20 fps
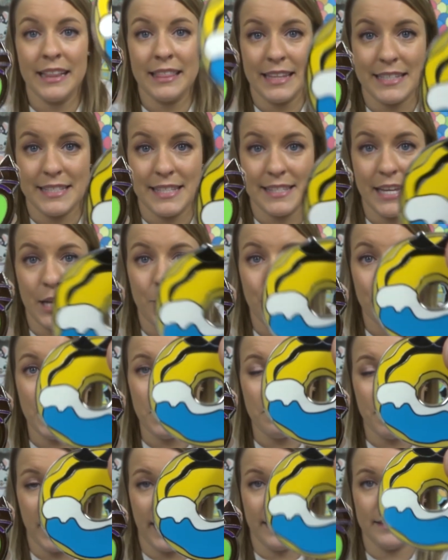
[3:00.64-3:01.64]
This is a
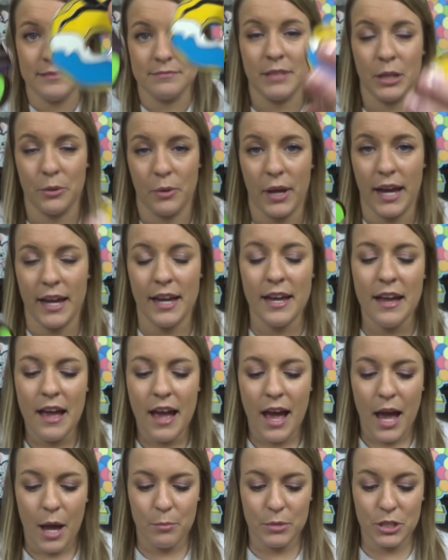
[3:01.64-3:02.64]
real pin. okay?
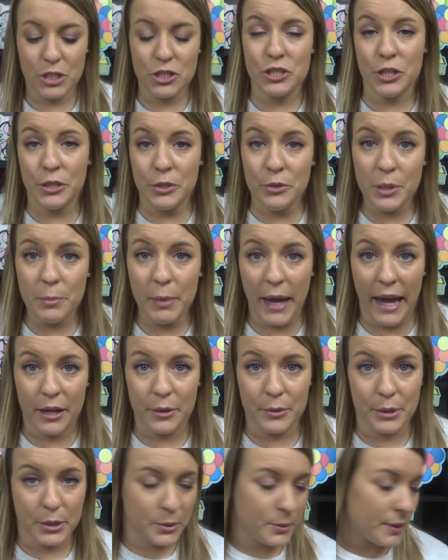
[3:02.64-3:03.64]
I'm gonna show you the
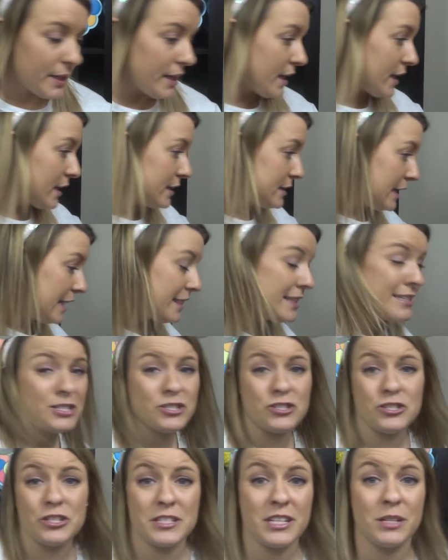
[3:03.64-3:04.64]
back real quick. And this
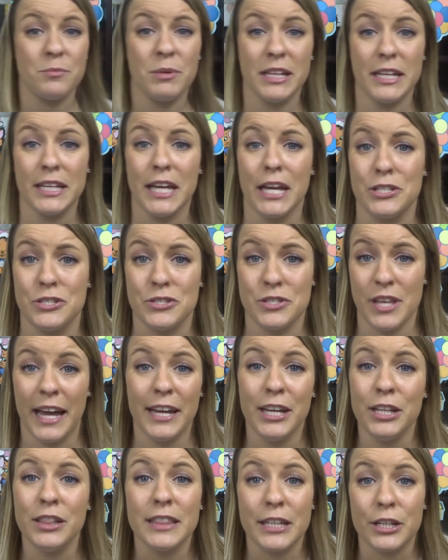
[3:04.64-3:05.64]
is just gonna be like a, I
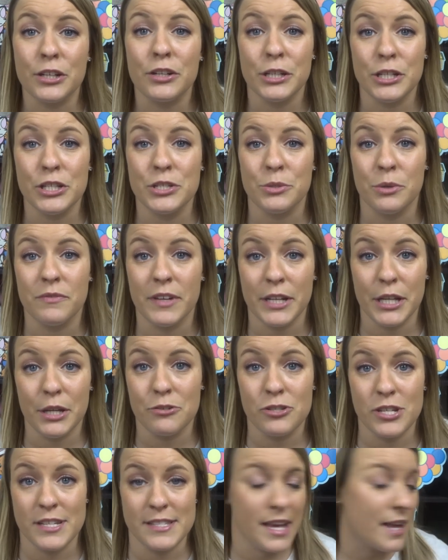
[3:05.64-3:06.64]
could literally do a
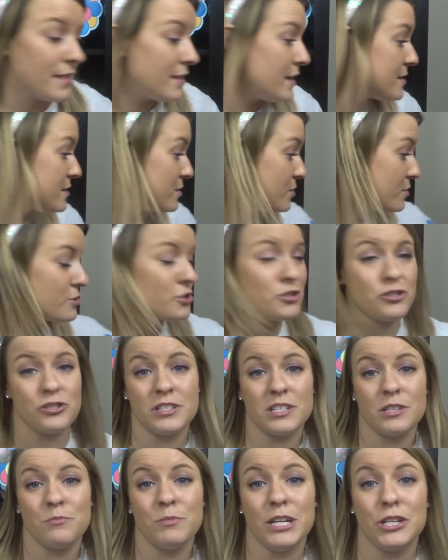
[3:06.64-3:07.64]
video just on this. So this is
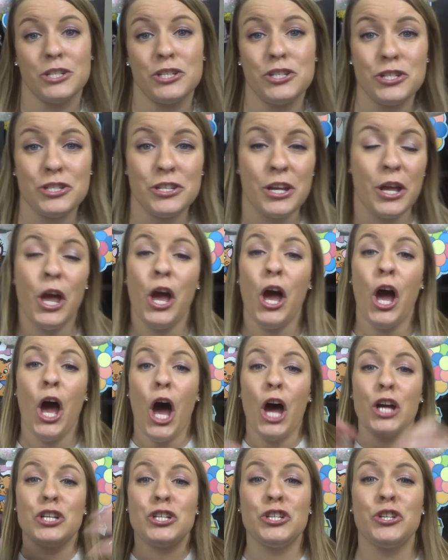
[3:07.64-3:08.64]
just gonna be a, sh
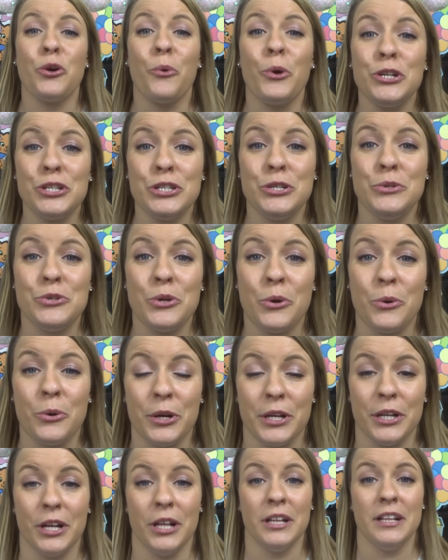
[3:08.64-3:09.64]
a short
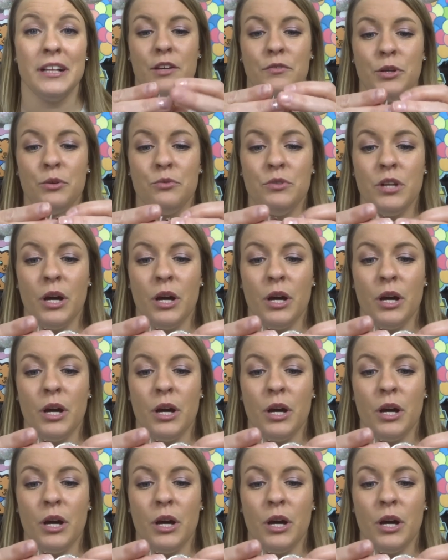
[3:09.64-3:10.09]
tutorial. If you